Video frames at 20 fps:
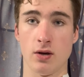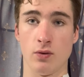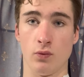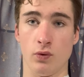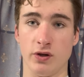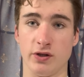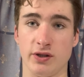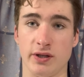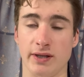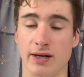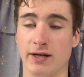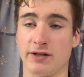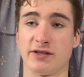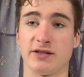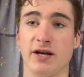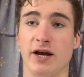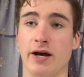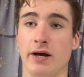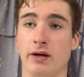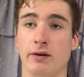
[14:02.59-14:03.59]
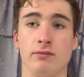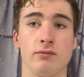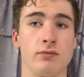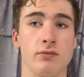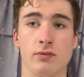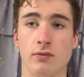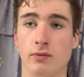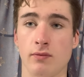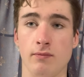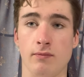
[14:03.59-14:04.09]
We see, let's say,
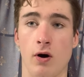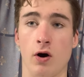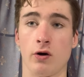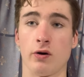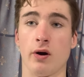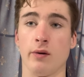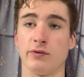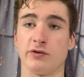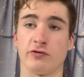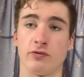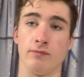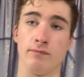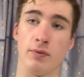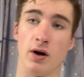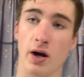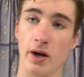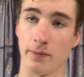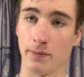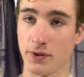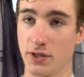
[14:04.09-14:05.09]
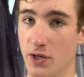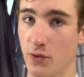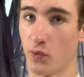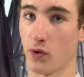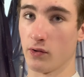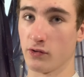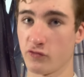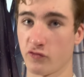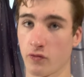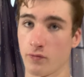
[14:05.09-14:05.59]
markups from buying
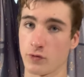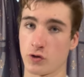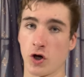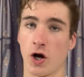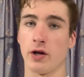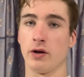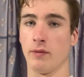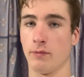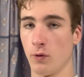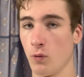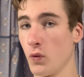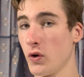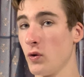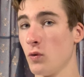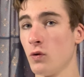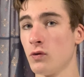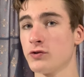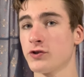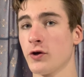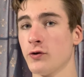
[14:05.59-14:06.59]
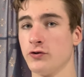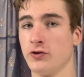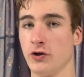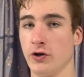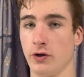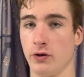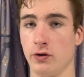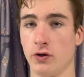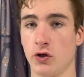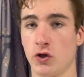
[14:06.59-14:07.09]
materials from China, but we also
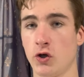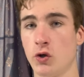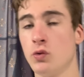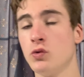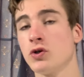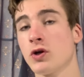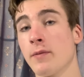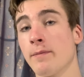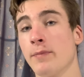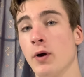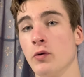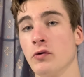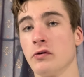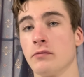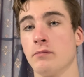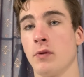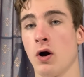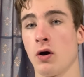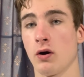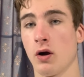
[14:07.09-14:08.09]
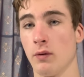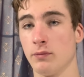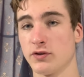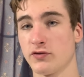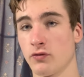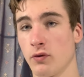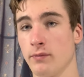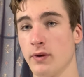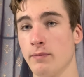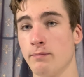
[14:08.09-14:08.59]
see huge component markups
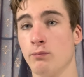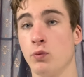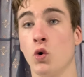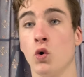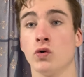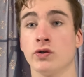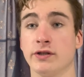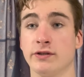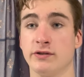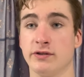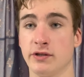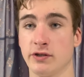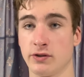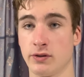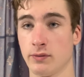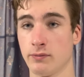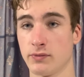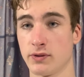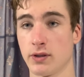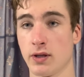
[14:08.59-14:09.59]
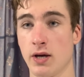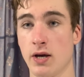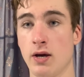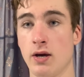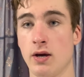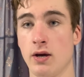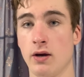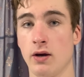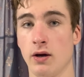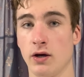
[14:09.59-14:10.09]
from imported systems,
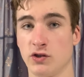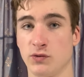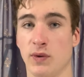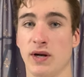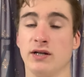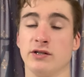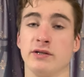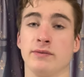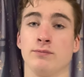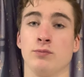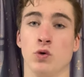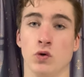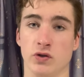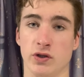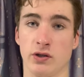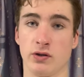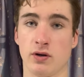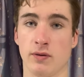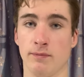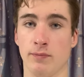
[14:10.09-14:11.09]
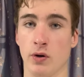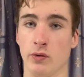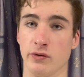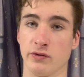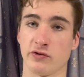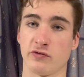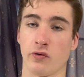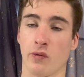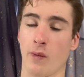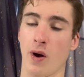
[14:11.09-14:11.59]
as well as imported
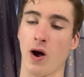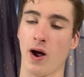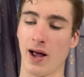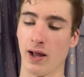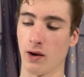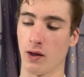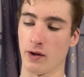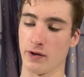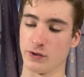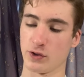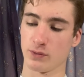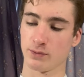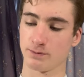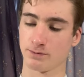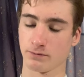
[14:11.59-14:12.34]
components from our allies.